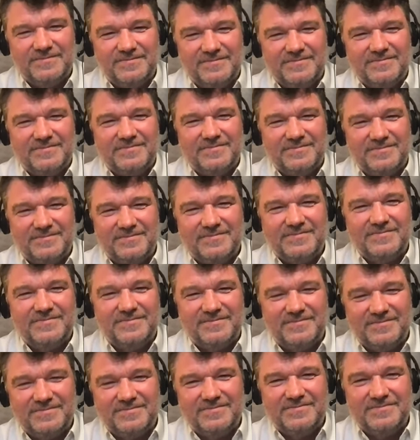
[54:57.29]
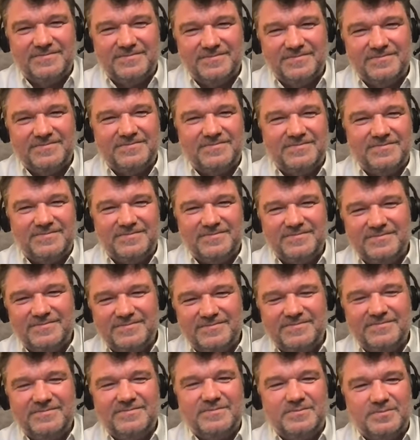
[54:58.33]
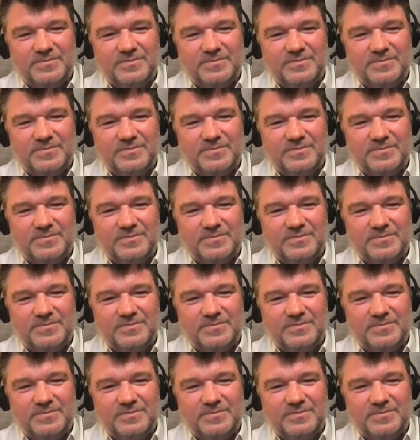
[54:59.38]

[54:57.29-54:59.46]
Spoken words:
The person shown says nothing.